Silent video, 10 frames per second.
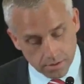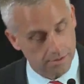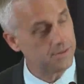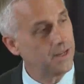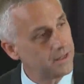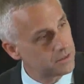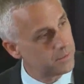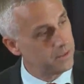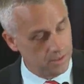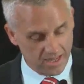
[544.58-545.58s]
to this, has to
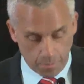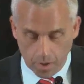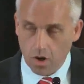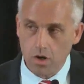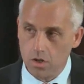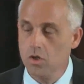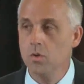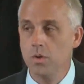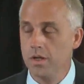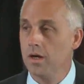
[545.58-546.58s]
be a part of
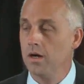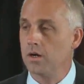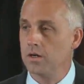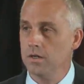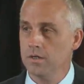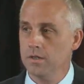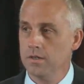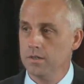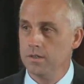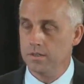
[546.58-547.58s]
who we are
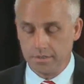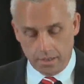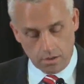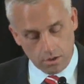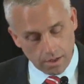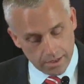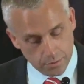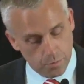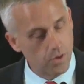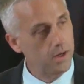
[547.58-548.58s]
until our
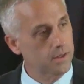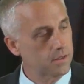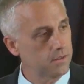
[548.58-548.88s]
last breath.